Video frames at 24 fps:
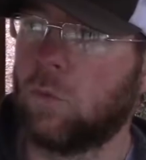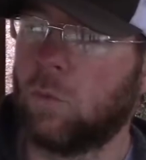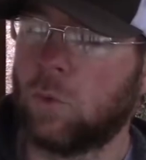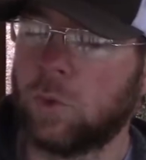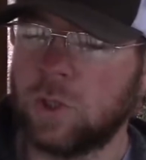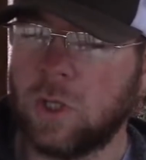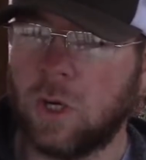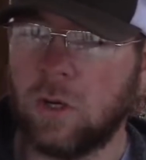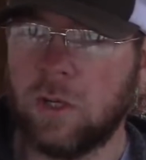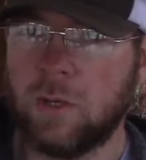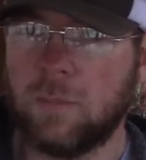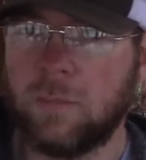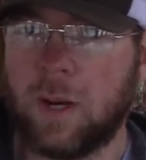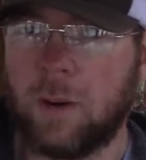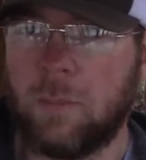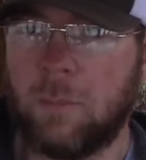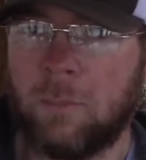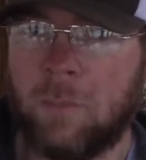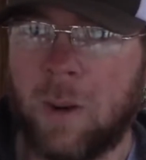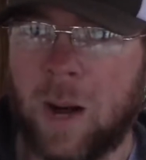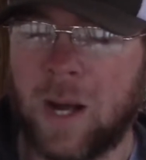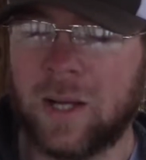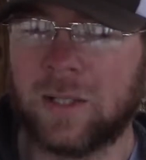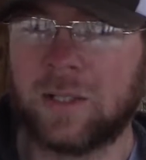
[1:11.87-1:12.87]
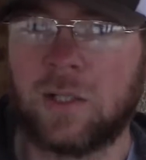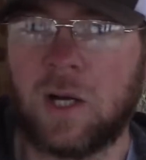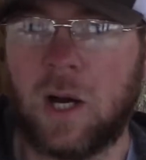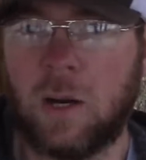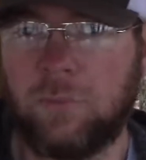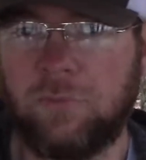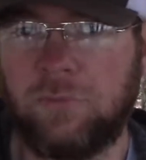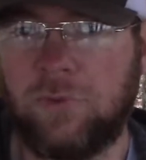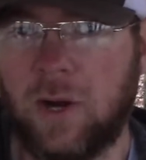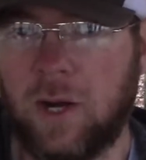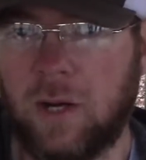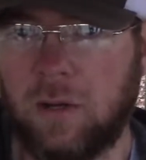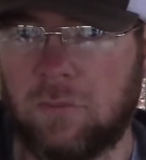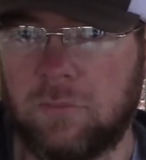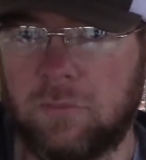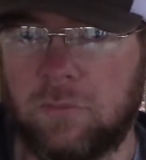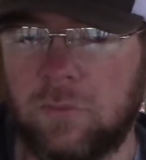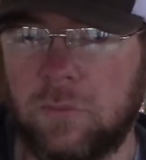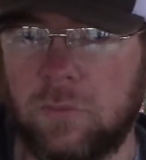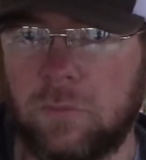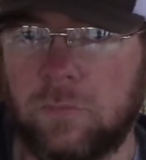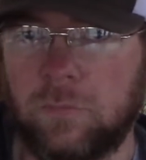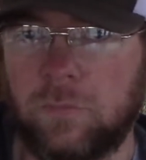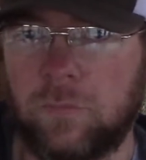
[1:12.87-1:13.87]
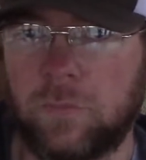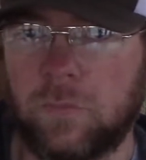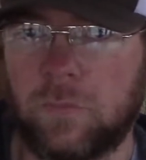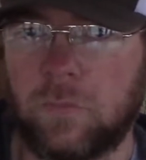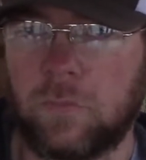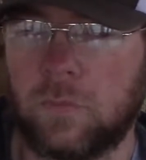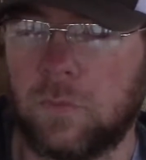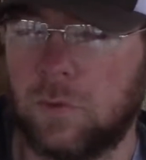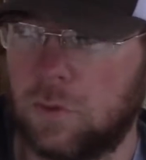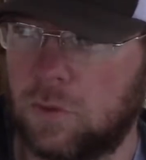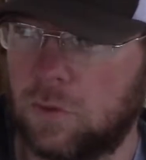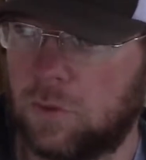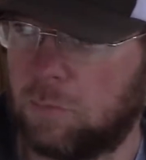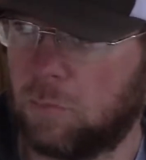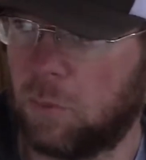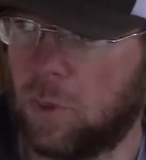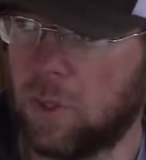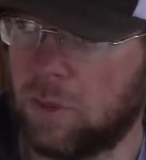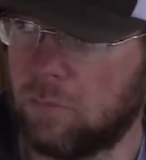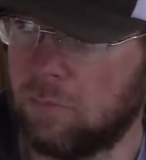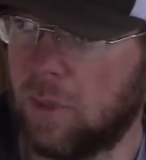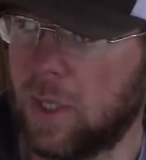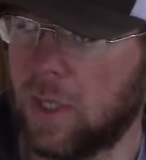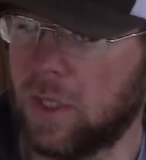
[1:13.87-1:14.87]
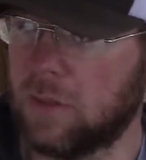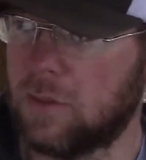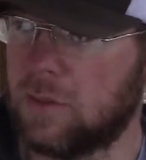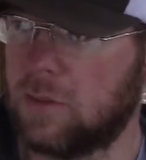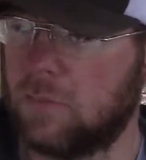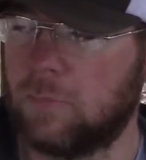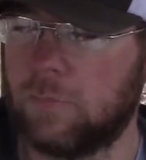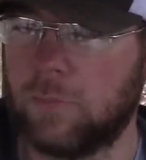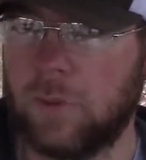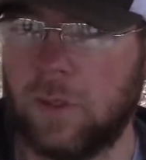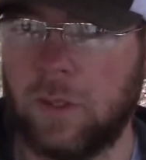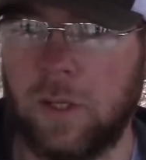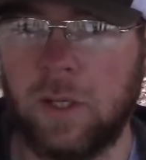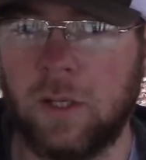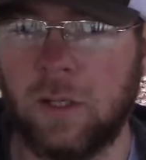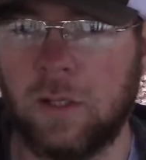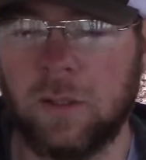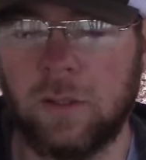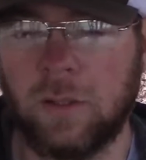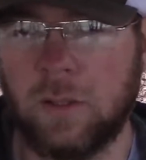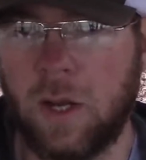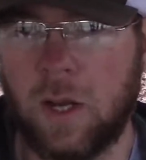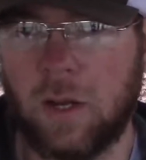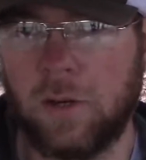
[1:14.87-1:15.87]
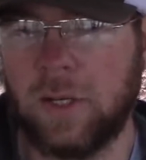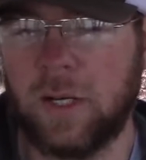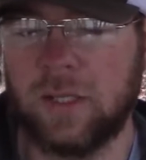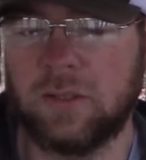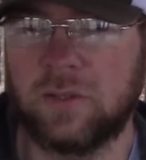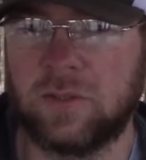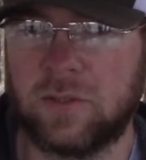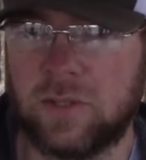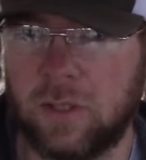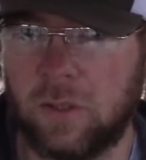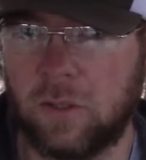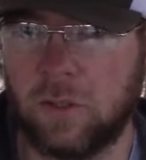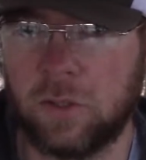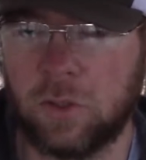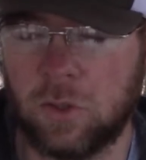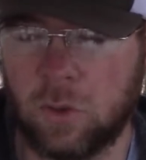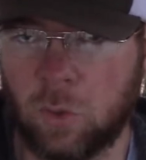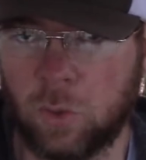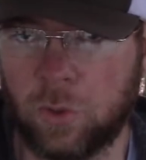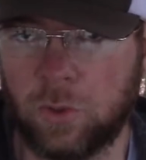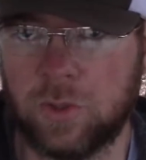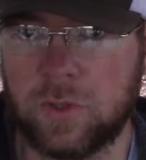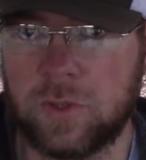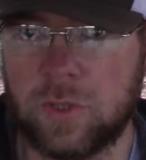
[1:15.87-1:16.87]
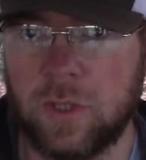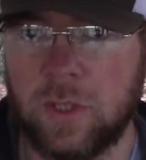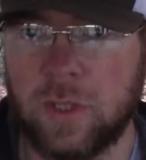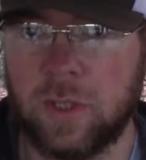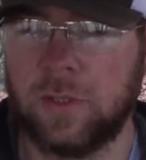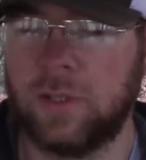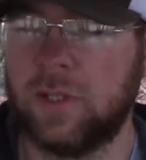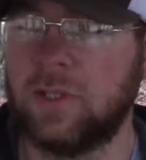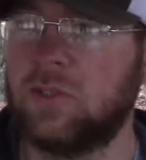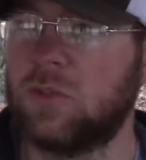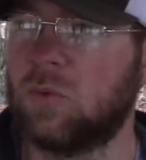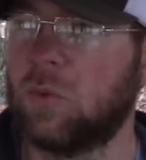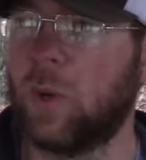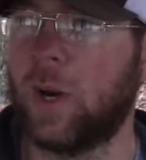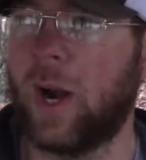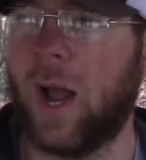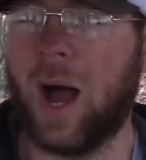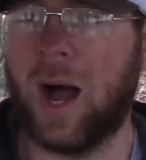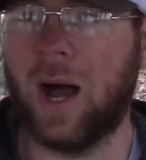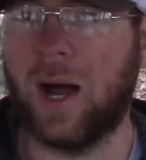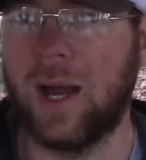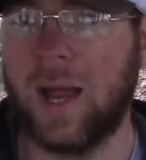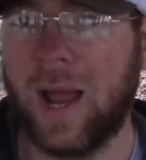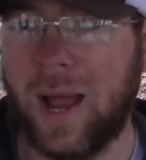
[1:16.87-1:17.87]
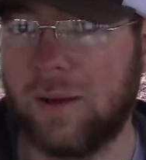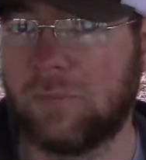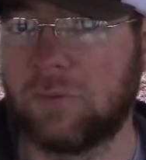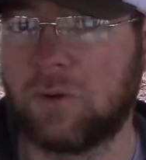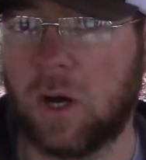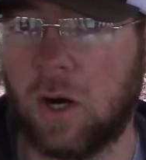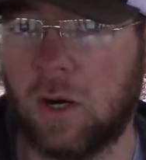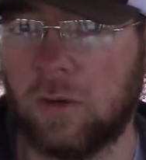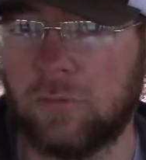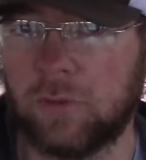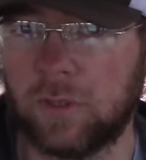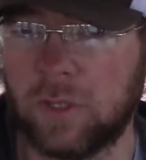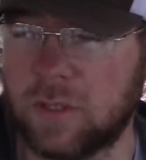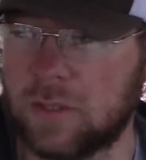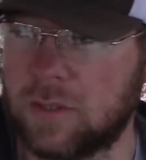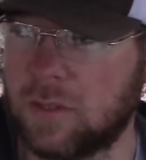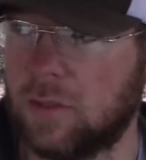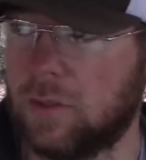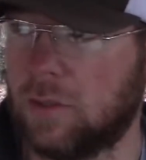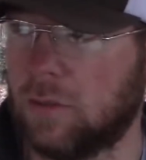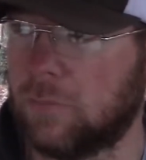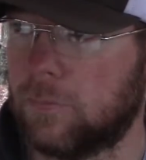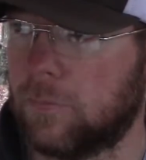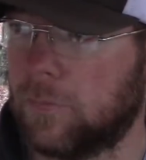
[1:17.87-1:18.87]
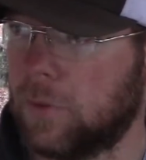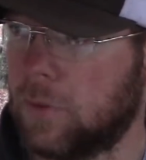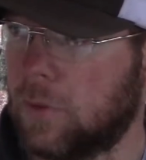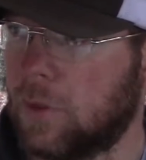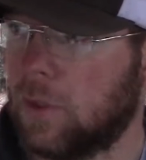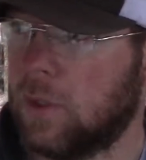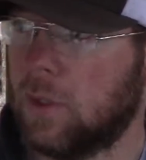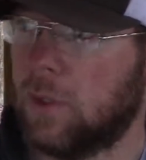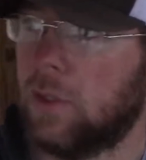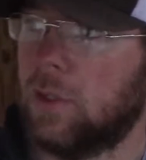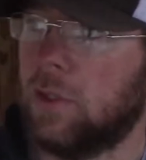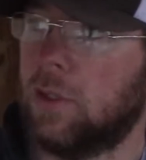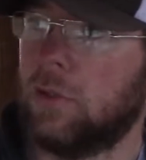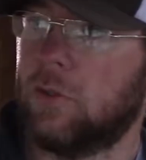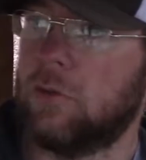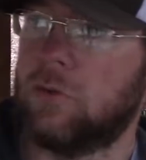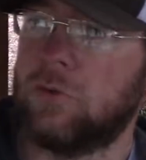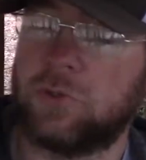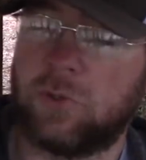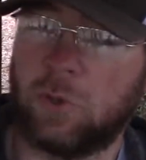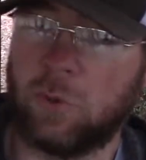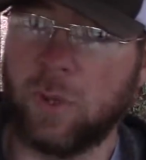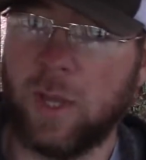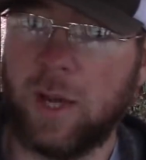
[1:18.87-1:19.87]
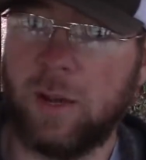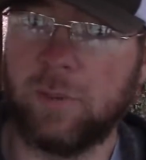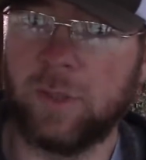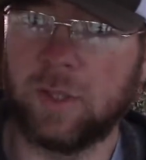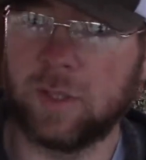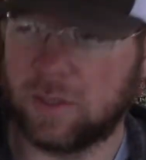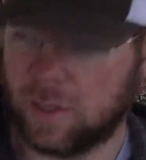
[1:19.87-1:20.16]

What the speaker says: We're talking about my top 5 spring baits. They're not necessarily yours. This is what I have confidence in. So with that being